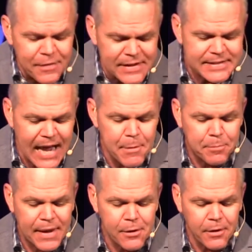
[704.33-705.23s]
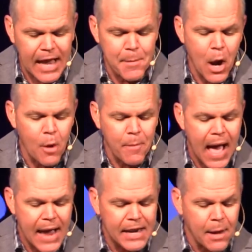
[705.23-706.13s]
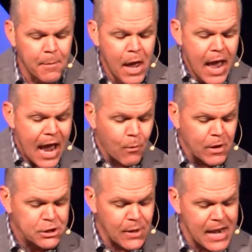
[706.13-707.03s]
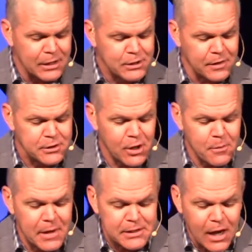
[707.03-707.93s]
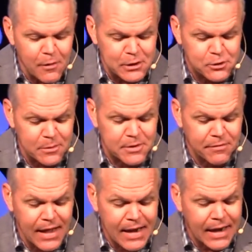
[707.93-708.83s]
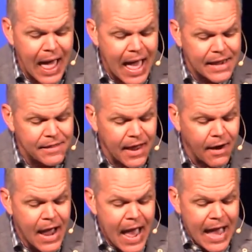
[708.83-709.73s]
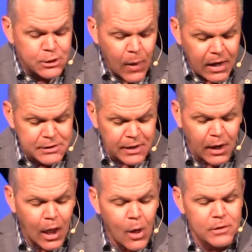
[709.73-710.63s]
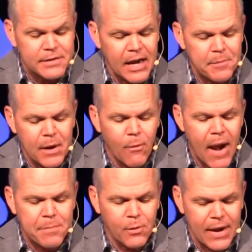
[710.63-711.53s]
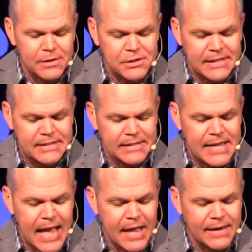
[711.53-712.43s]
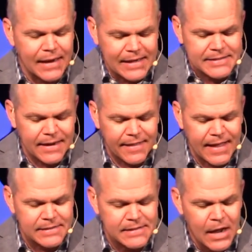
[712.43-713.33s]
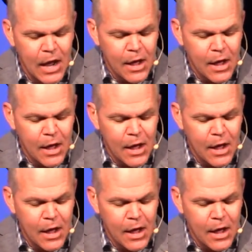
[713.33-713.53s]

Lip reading: Then Simon Peter came along behind him and went straight into the tomb. And he saw the strips of linen lying there, as well as the clothes that had been wrapped around Jesus' head. And listen to this.